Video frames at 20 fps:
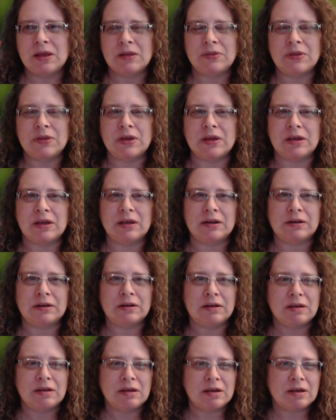
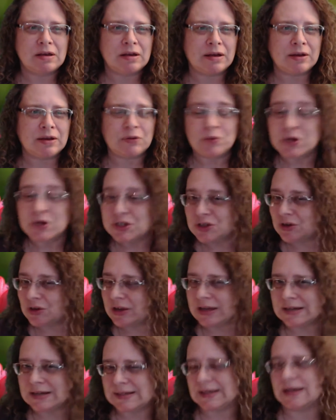than I
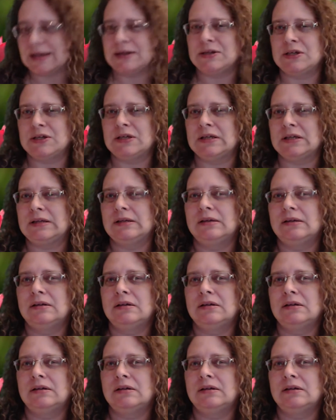originally intended.